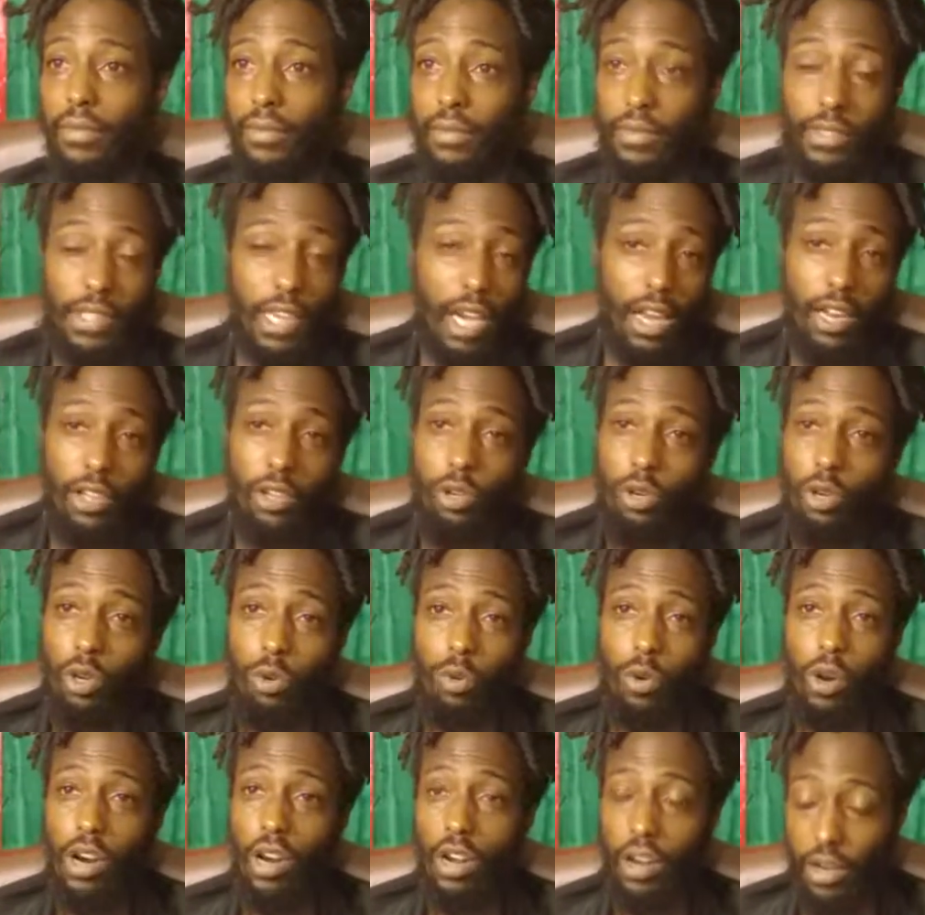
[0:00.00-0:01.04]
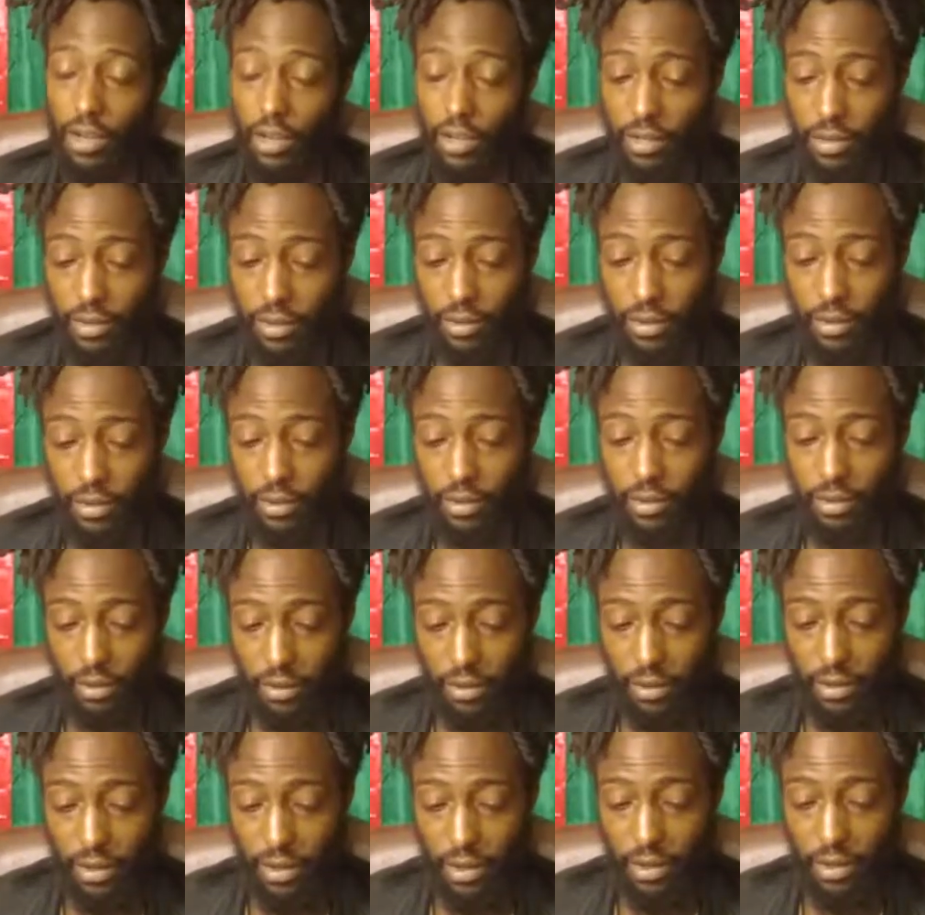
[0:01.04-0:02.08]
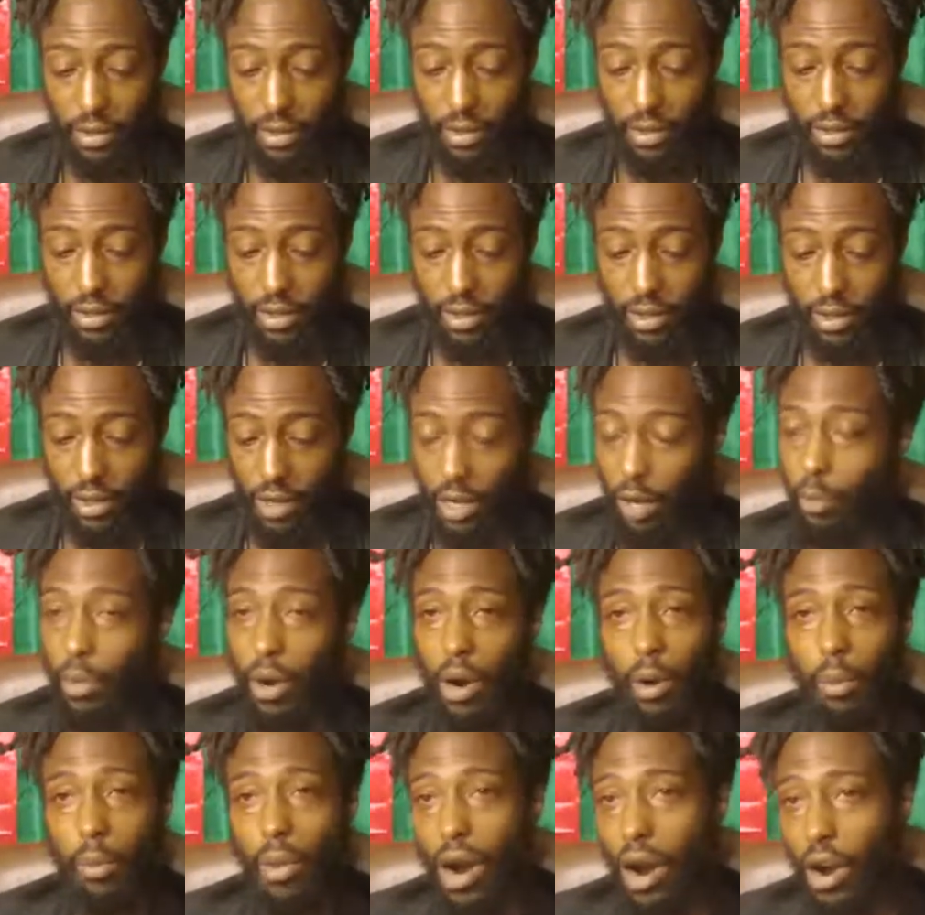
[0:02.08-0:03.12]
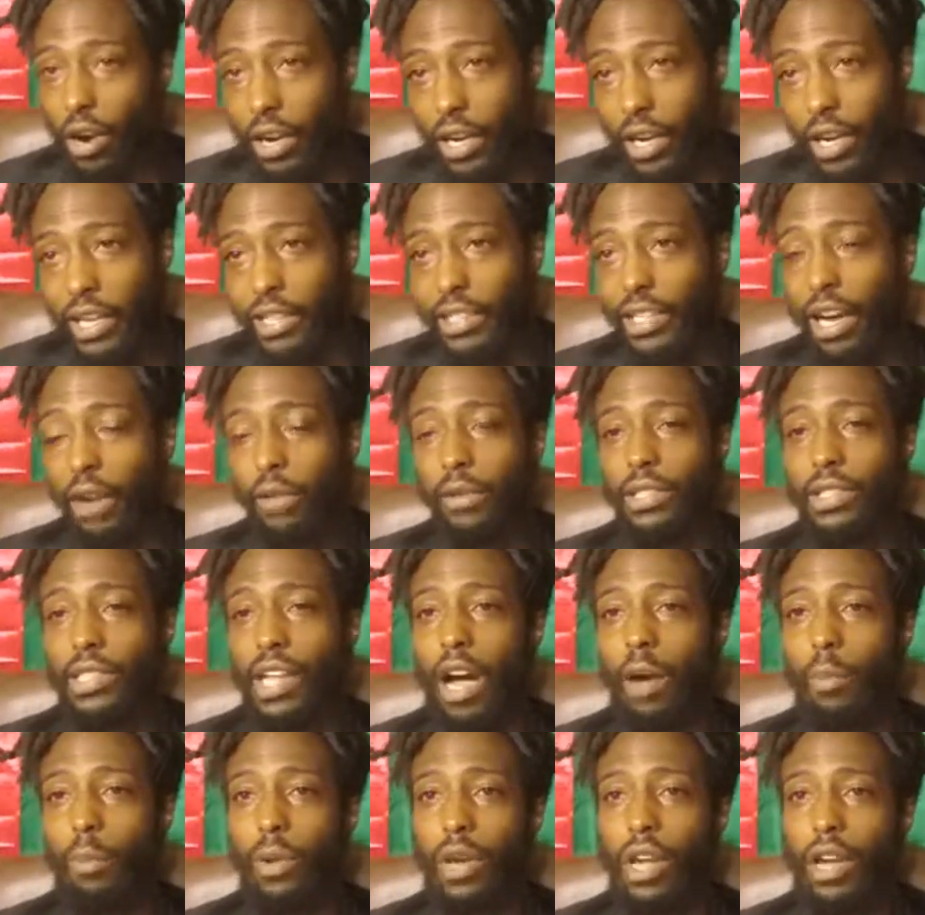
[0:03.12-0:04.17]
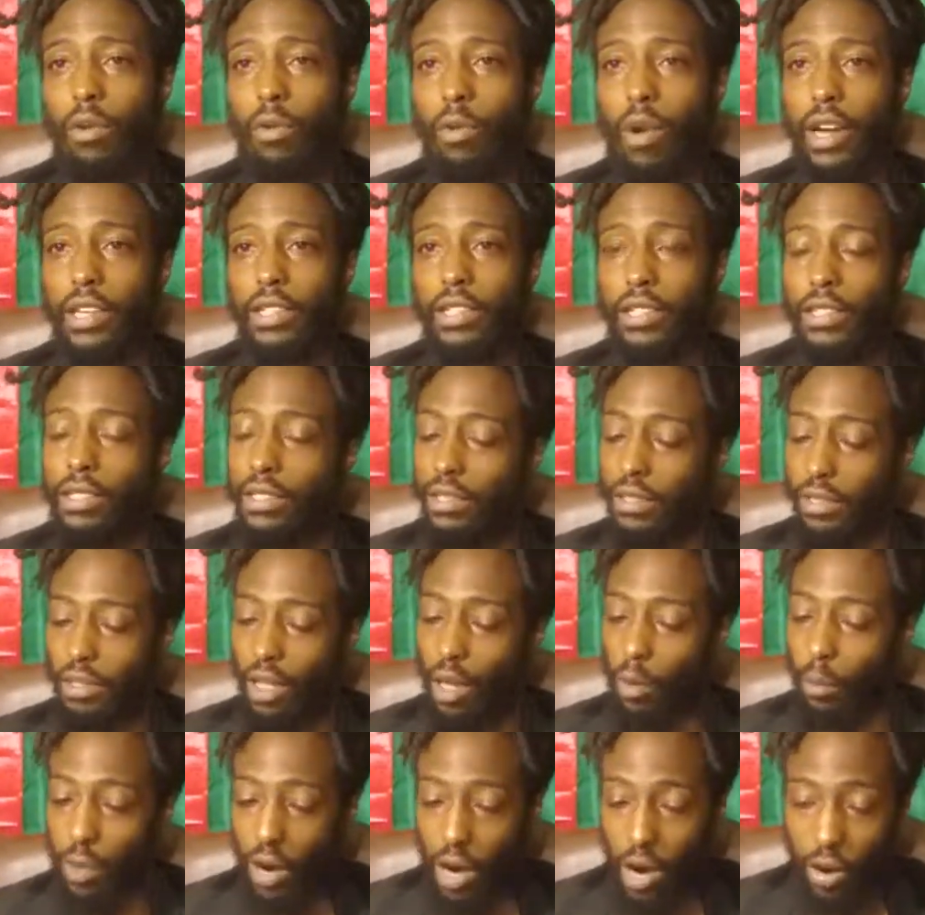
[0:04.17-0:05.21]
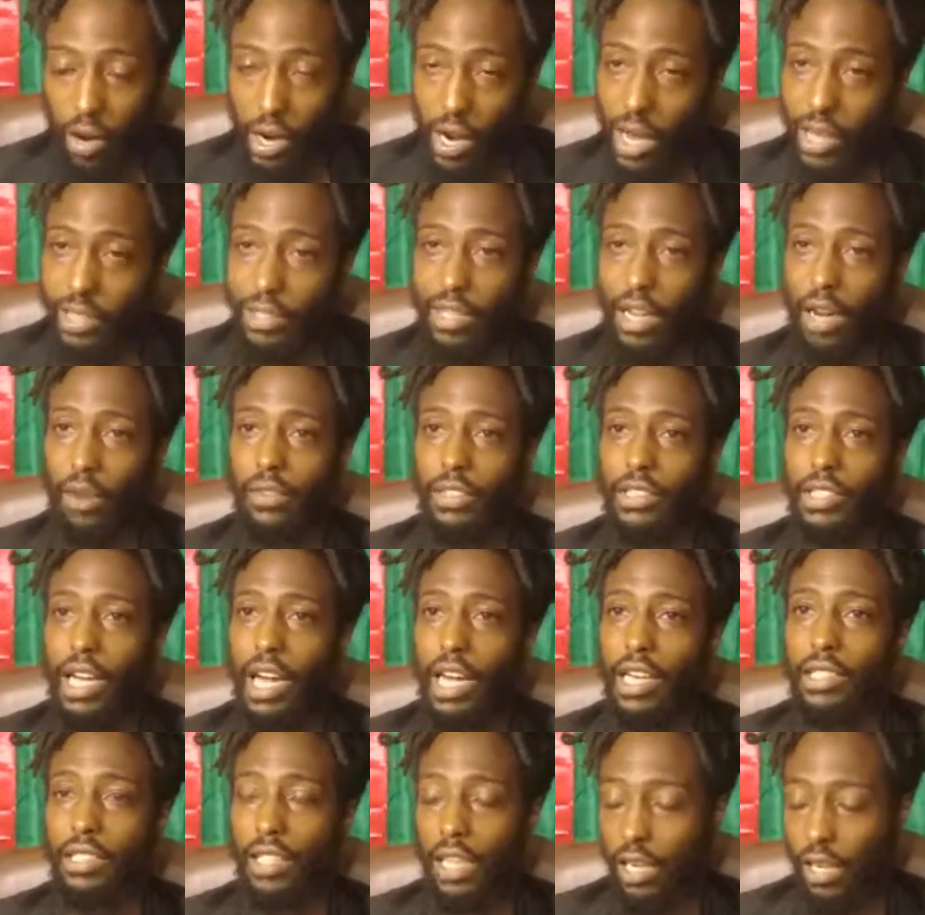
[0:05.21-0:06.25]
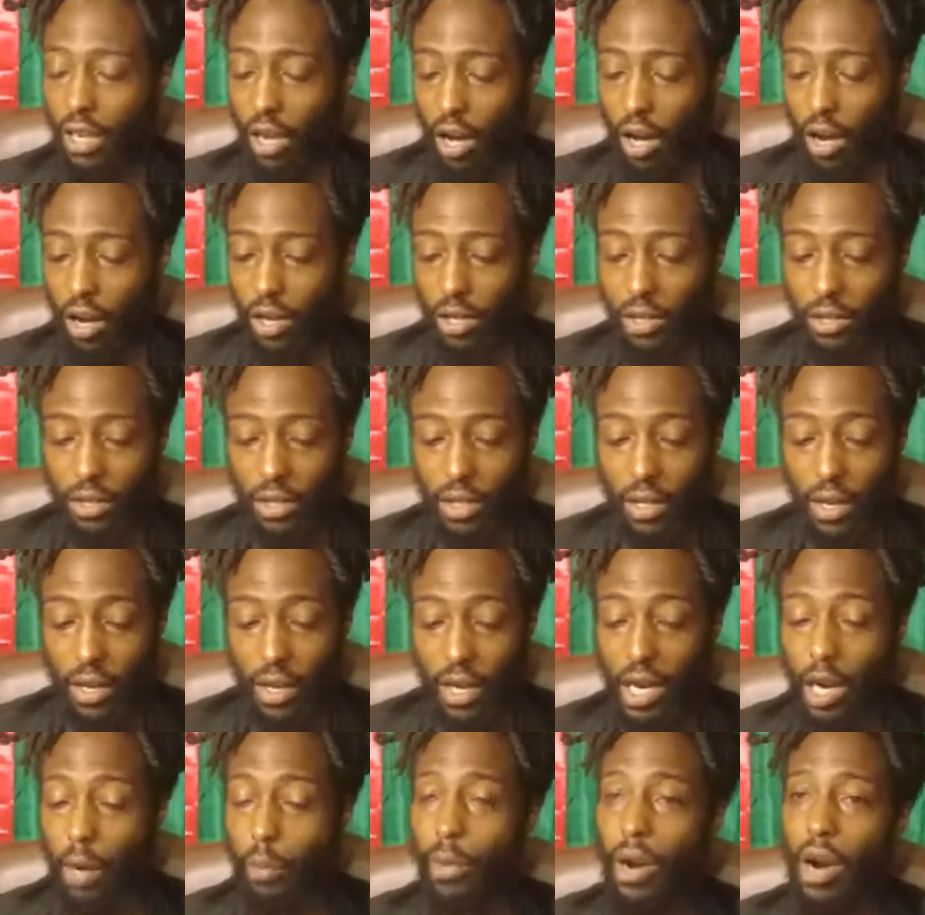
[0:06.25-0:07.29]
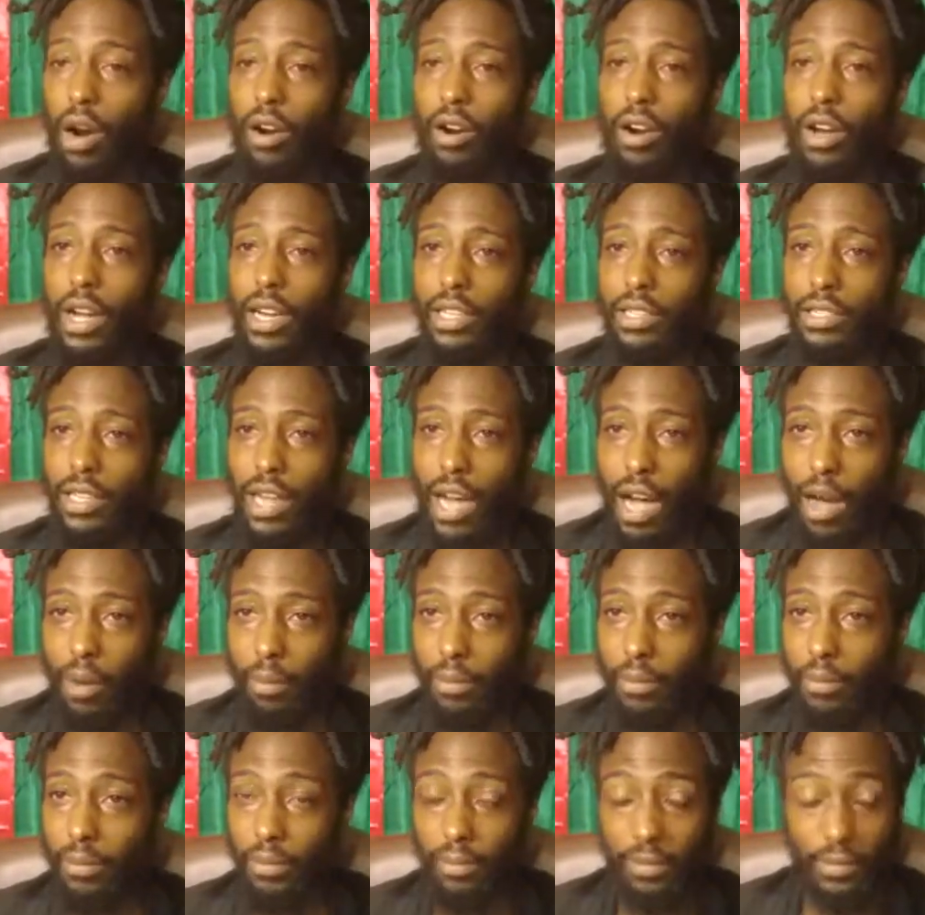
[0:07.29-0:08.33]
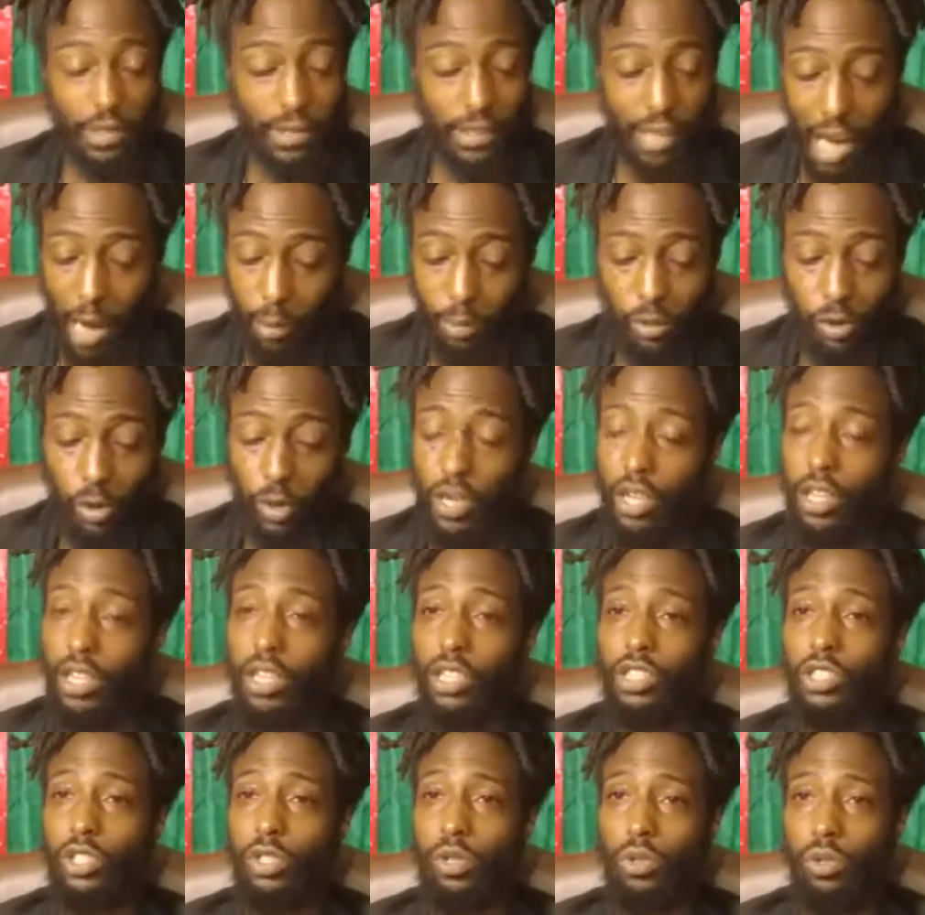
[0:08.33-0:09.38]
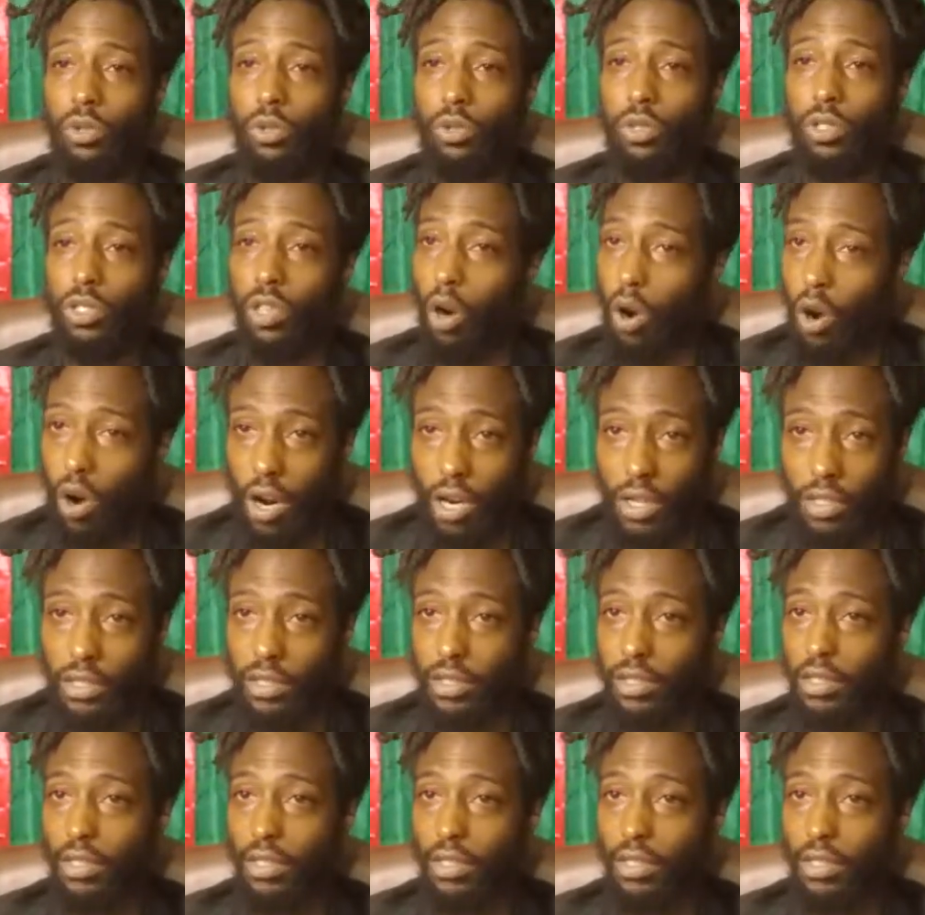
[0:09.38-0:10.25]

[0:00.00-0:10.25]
Telling you the real. America has never stopped being racist. America has never changed their laws. America has not stopped treating the Jews harsh.